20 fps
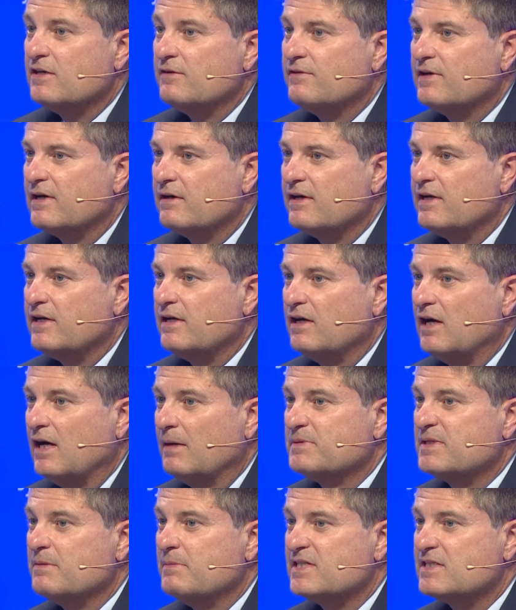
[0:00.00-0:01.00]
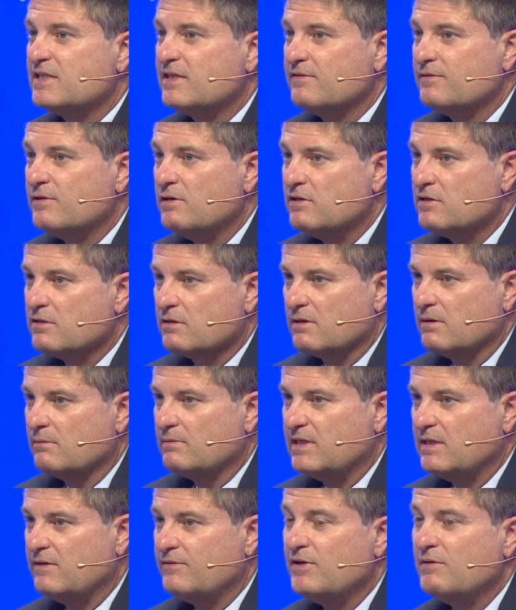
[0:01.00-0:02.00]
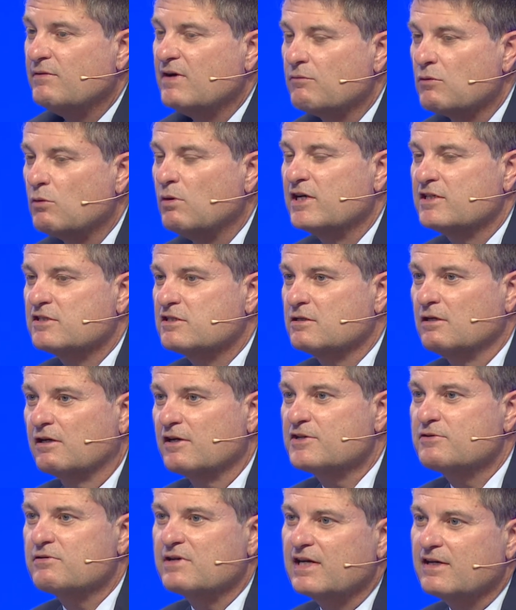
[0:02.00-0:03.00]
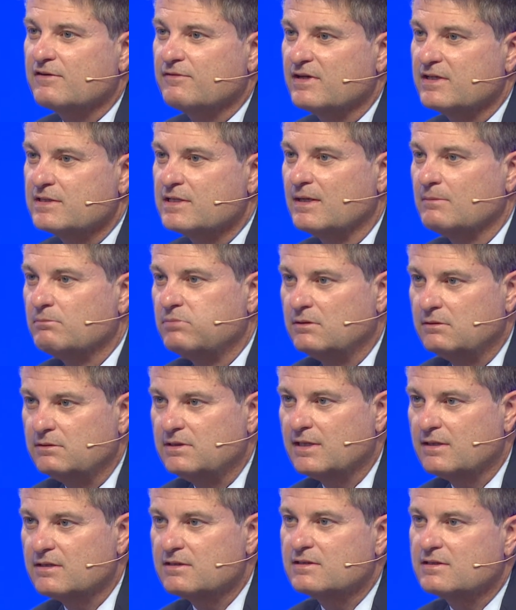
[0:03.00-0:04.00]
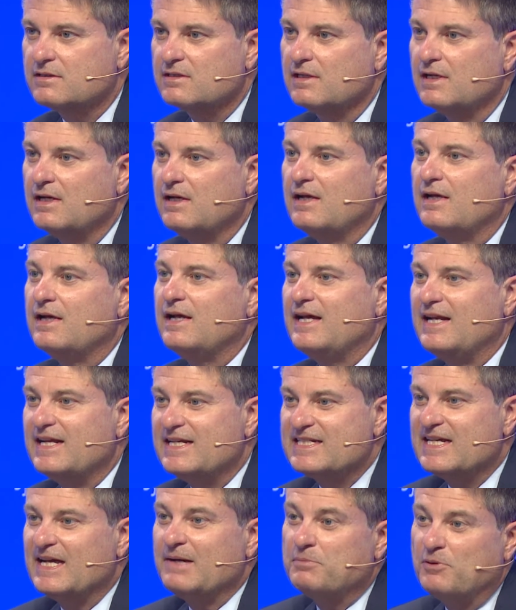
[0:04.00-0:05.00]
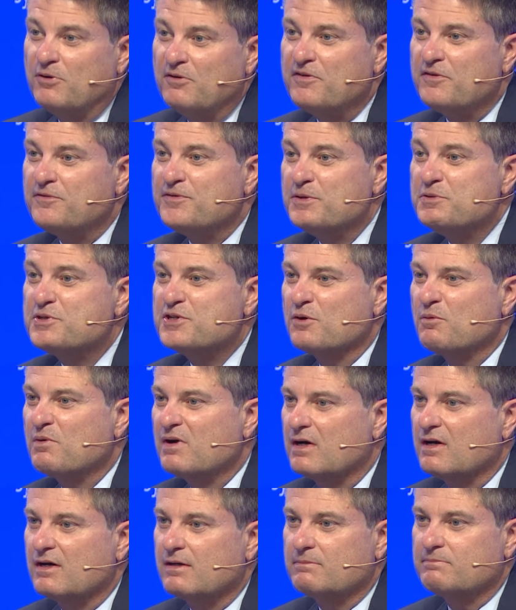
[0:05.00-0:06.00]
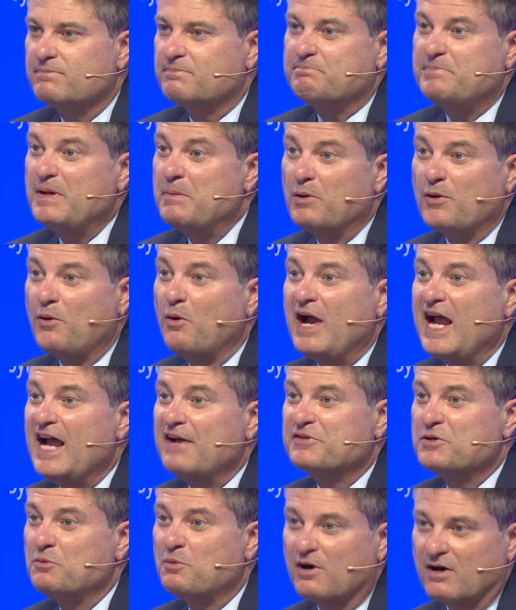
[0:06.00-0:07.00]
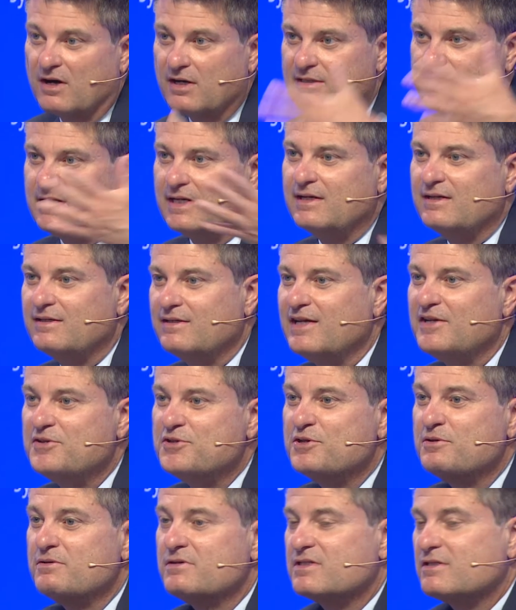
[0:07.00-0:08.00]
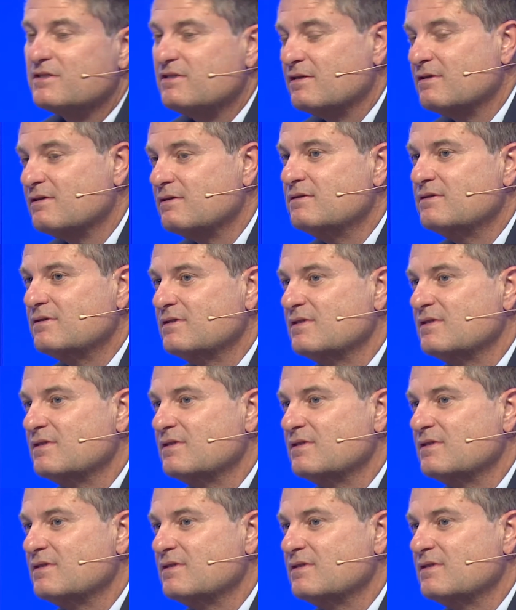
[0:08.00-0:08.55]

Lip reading: a very optimistic future. I mean, if you've ever watched Star Trek, for example, there's an example of a future where people don't have to work. They choose to